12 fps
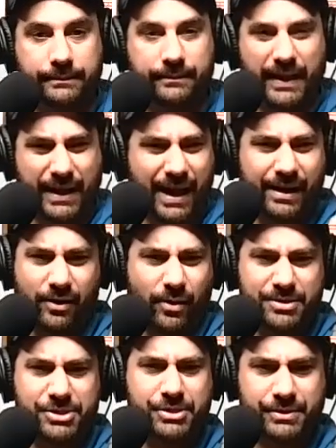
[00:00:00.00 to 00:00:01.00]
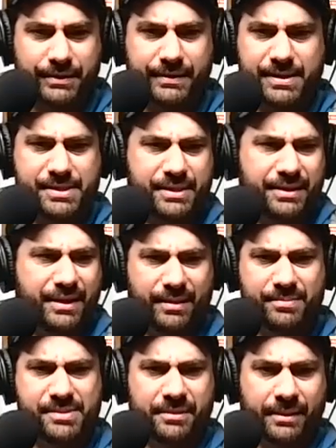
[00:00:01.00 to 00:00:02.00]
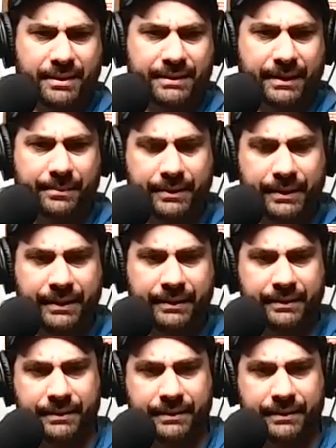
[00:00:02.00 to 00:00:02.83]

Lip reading: They kind of questioned it. They said Gibbs and Montgomery.